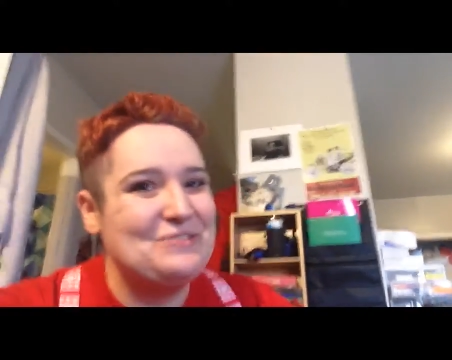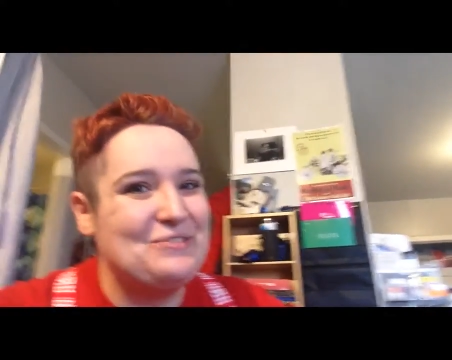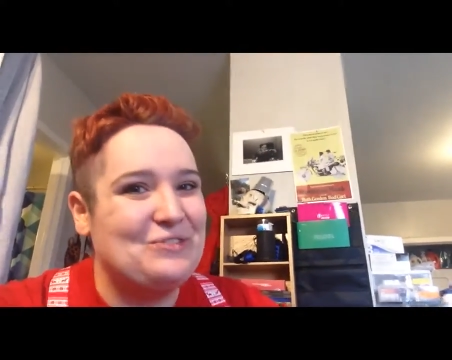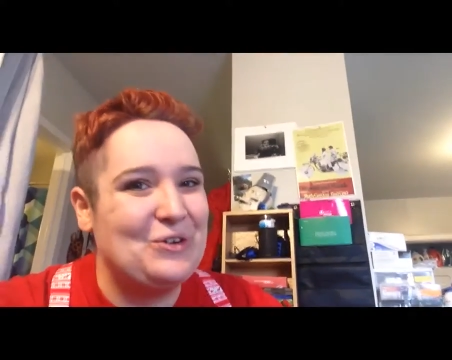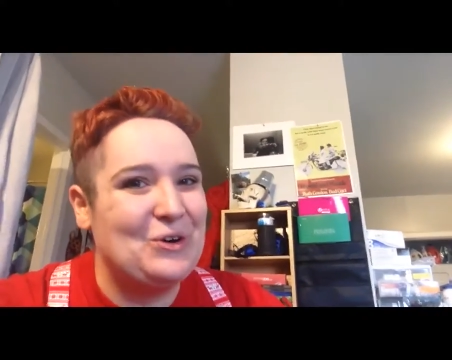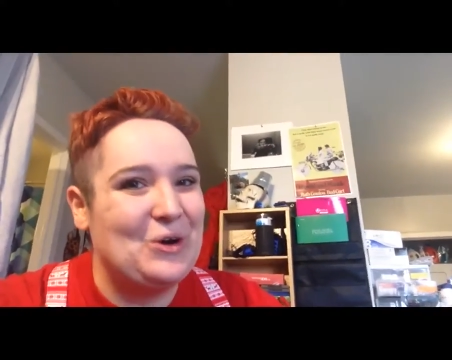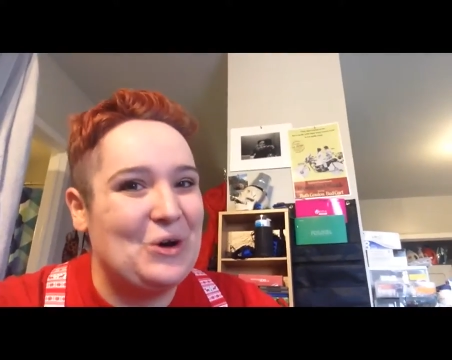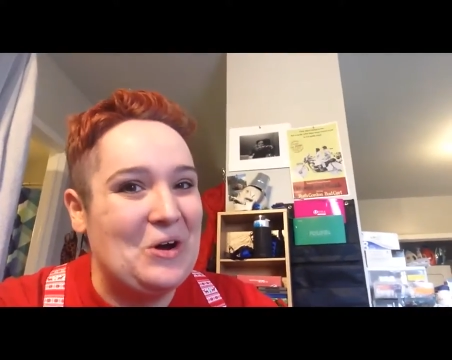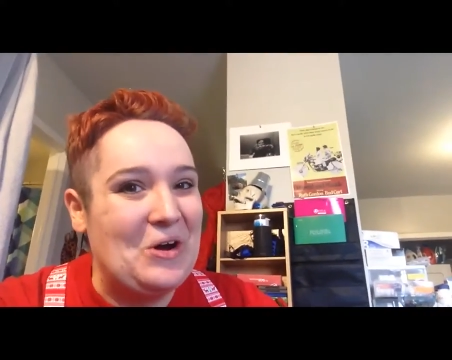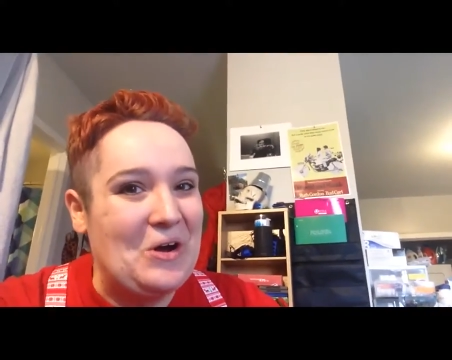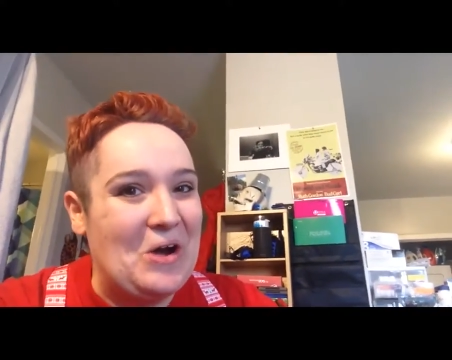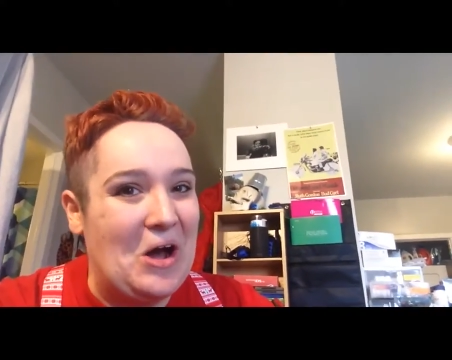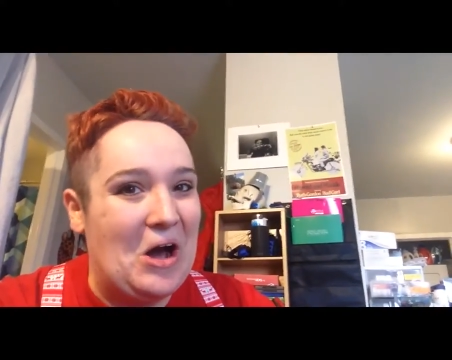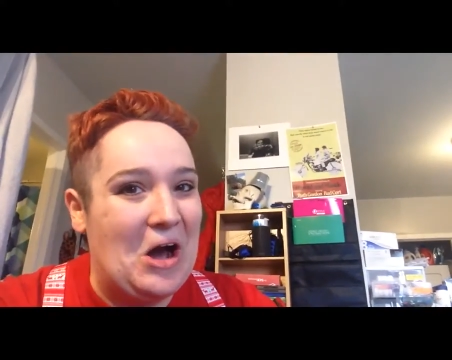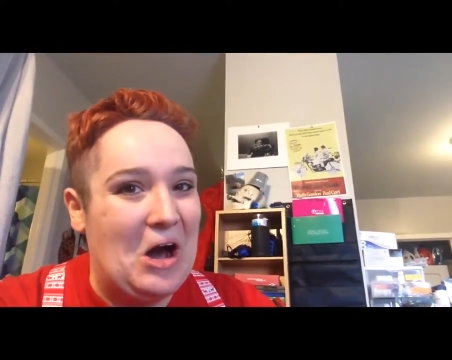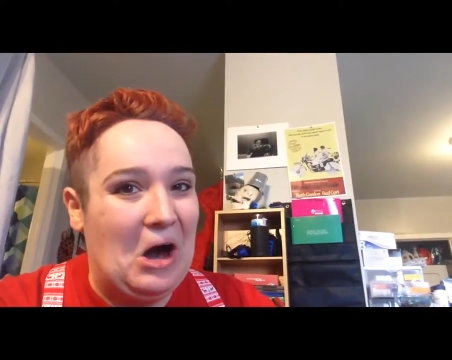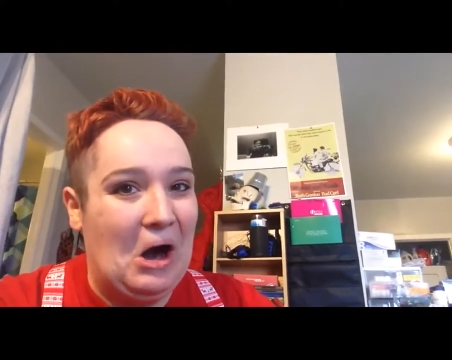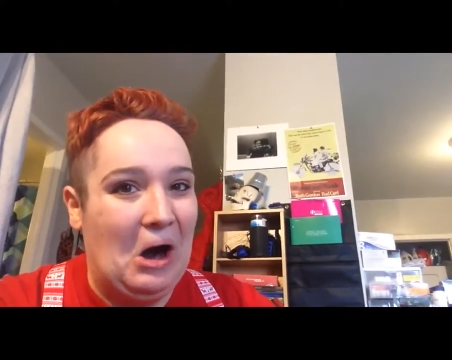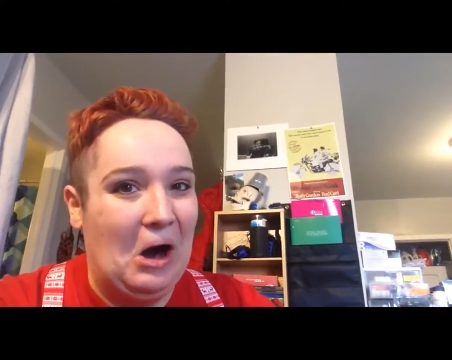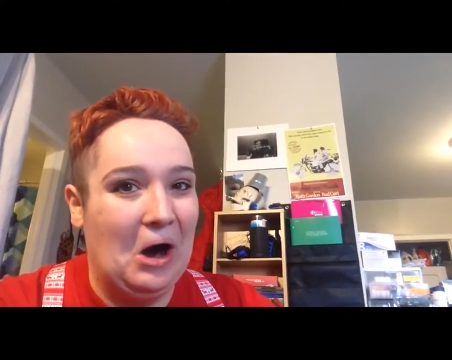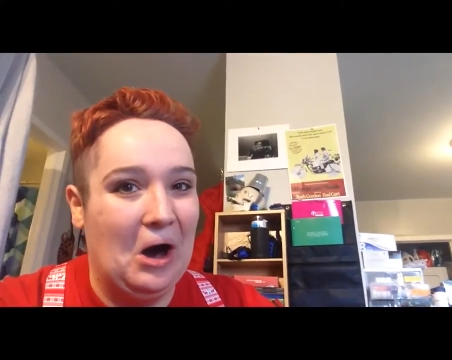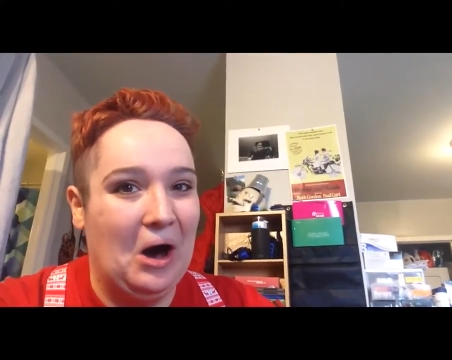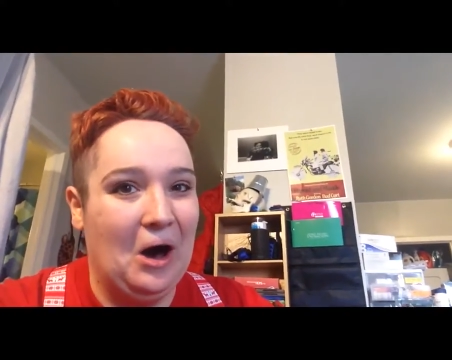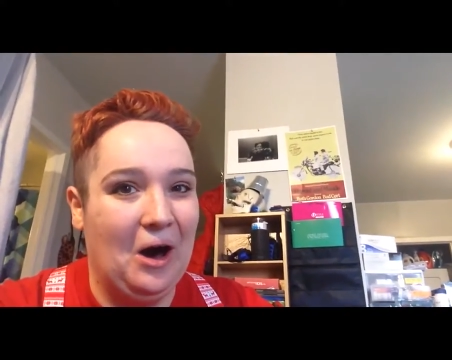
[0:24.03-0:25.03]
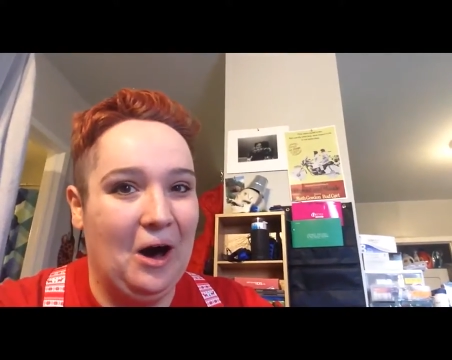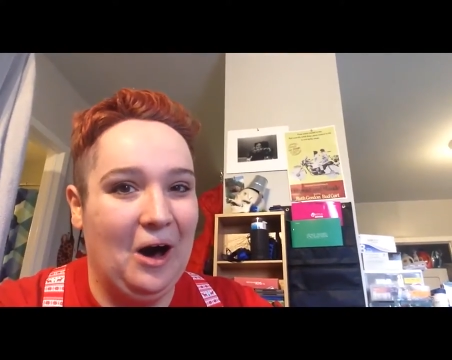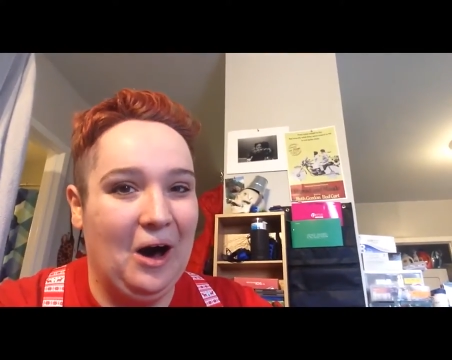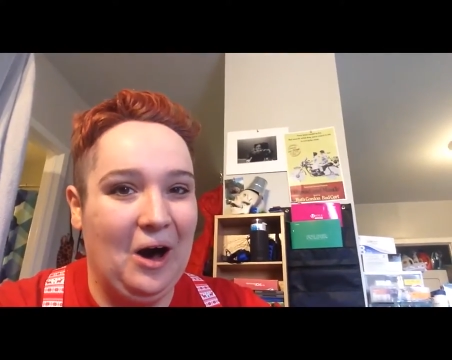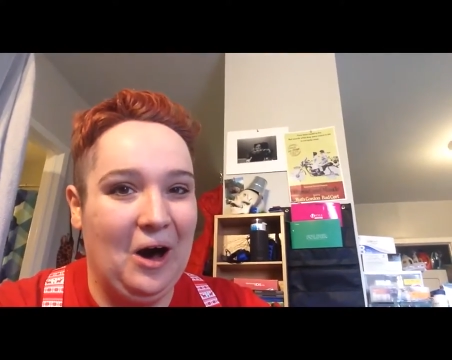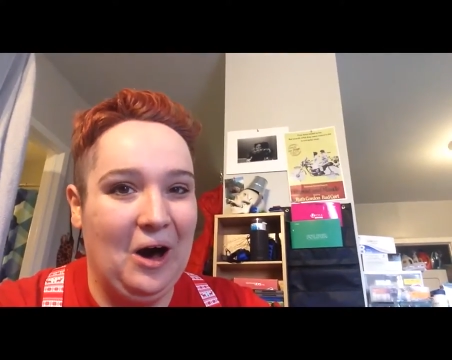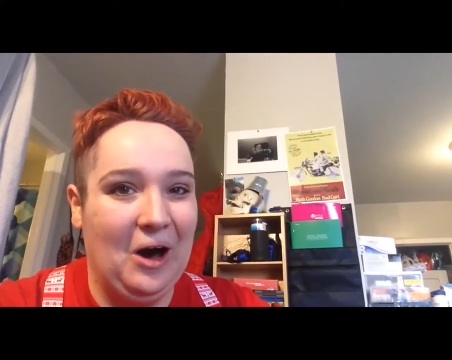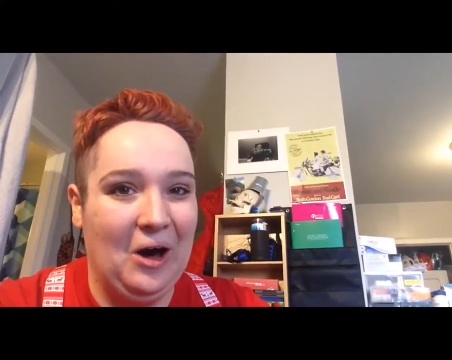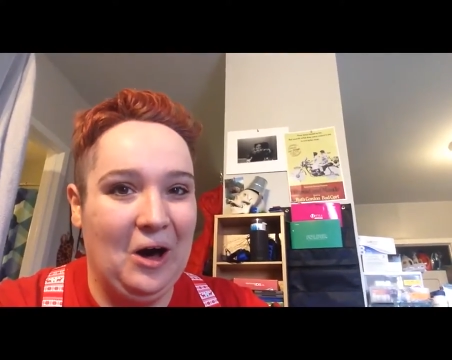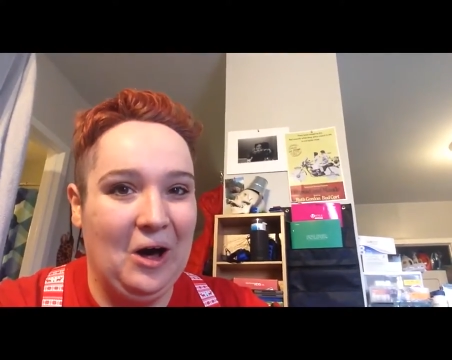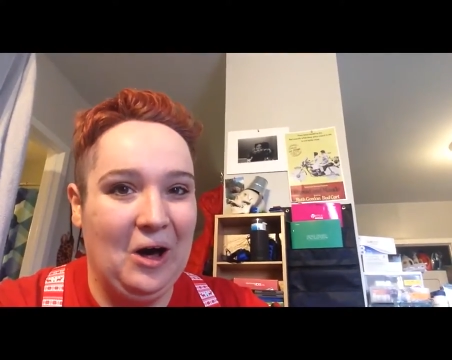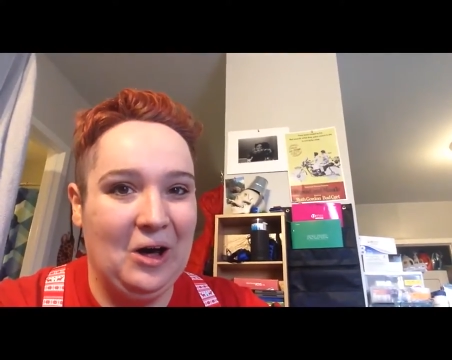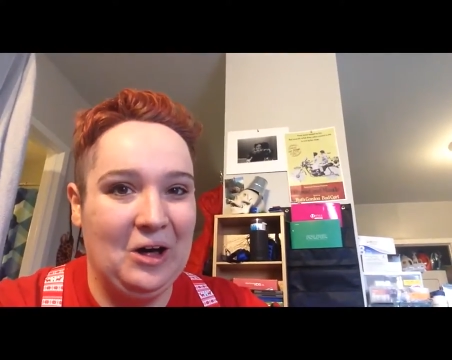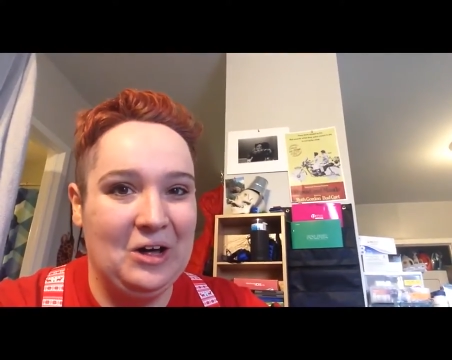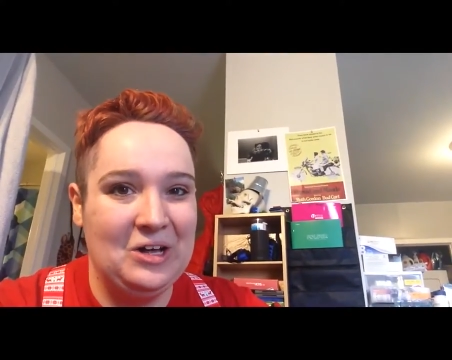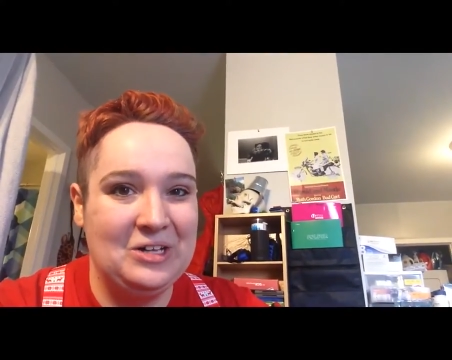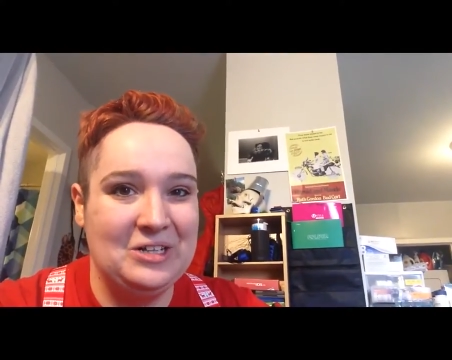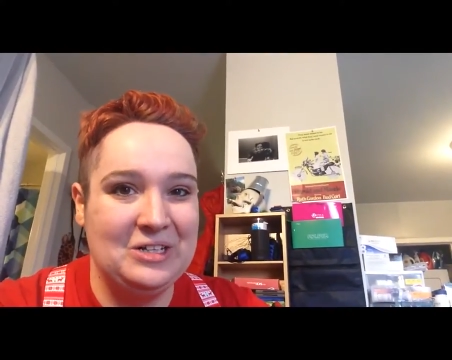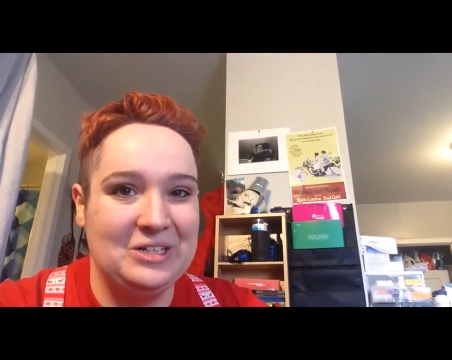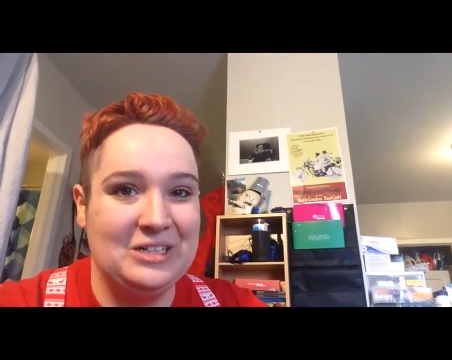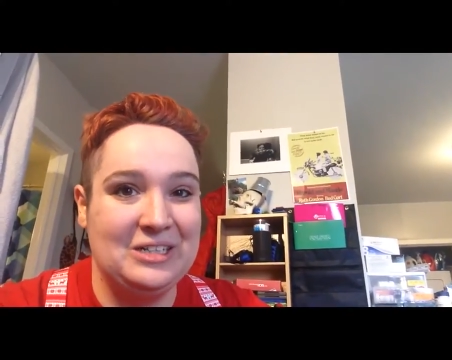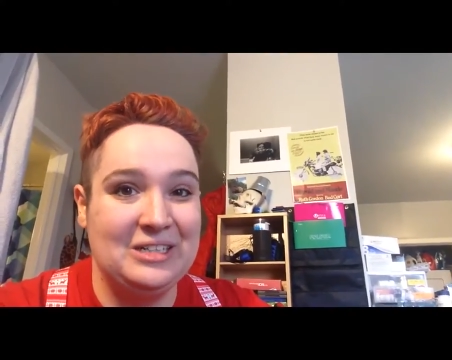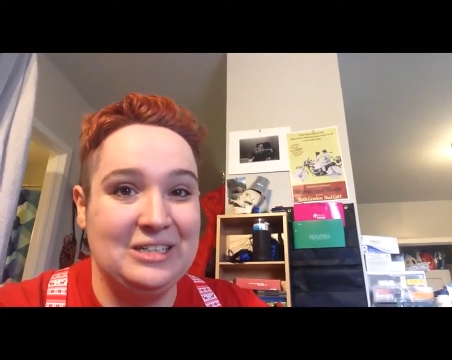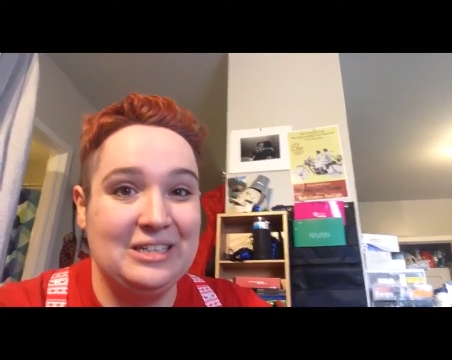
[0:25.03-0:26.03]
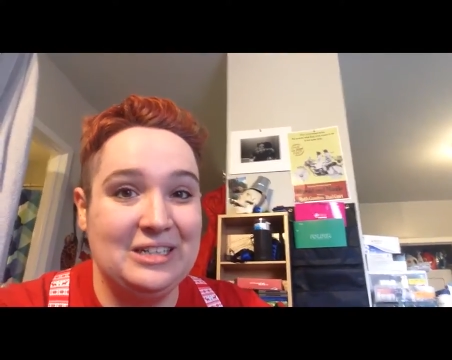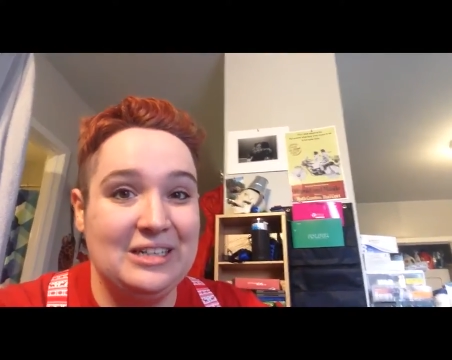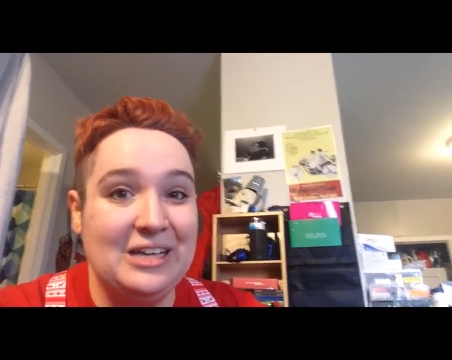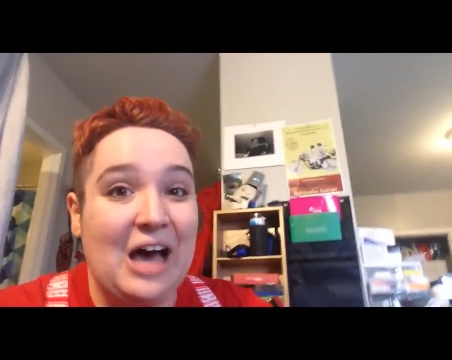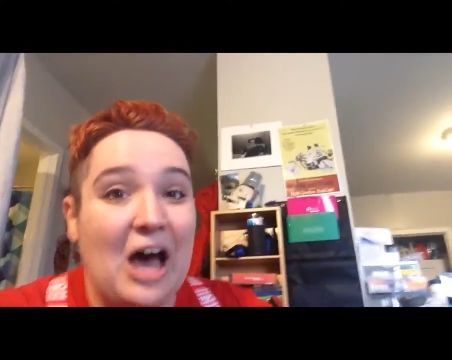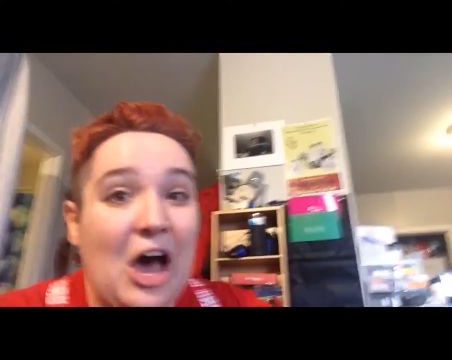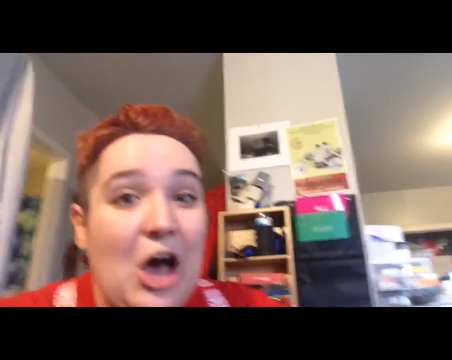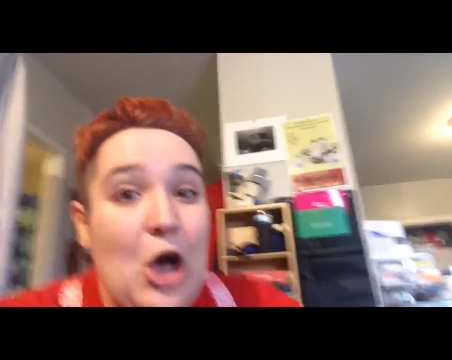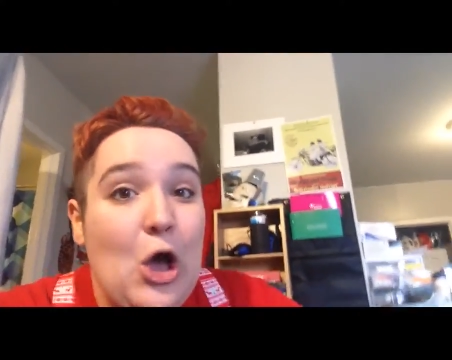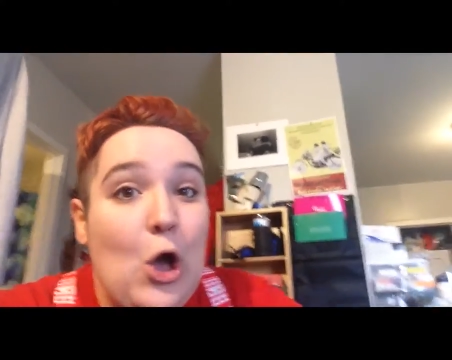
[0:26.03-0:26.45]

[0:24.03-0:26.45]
for all.